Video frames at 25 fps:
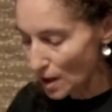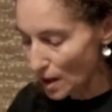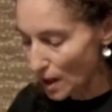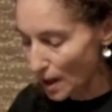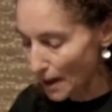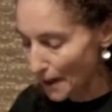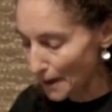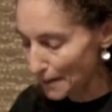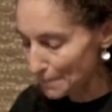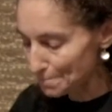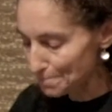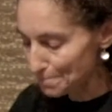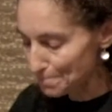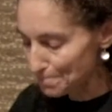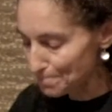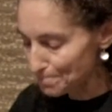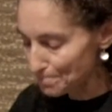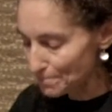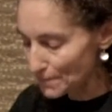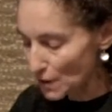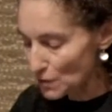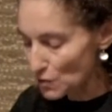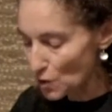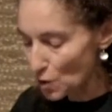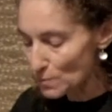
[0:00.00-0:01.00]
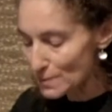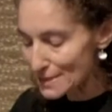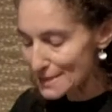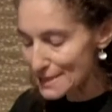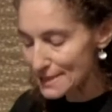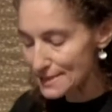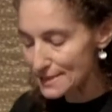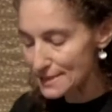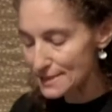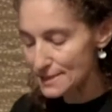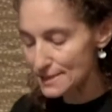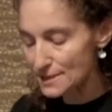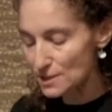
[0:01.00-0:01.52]
Um, Though
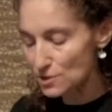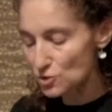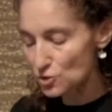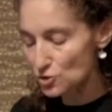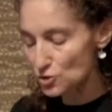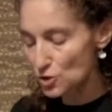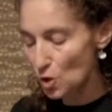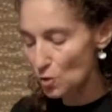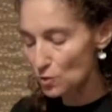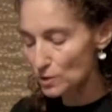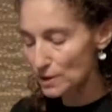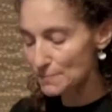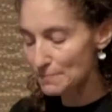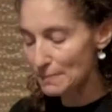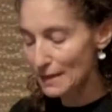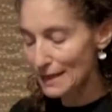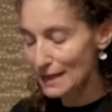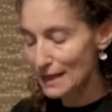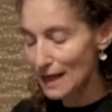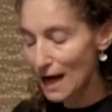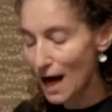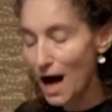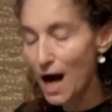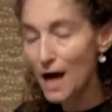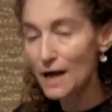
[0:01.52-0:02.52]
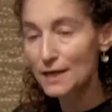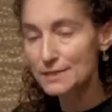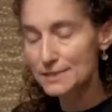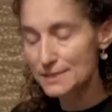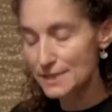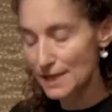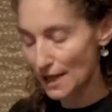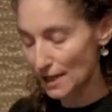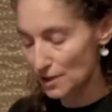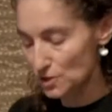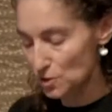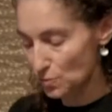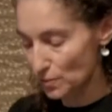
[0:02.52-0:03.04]
Matisse's scissors only make
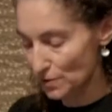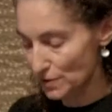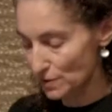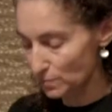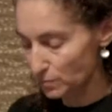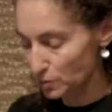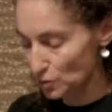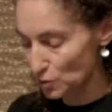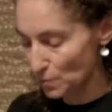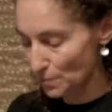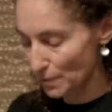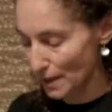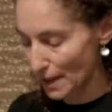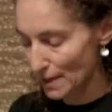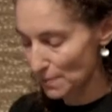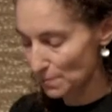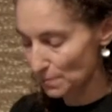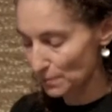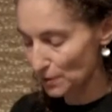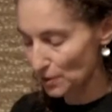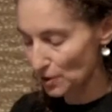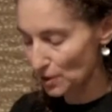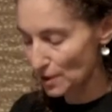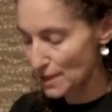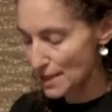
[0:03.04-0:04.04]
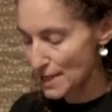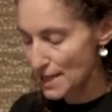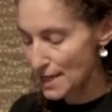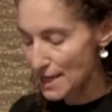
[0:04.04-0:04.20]
contact with the blue paper,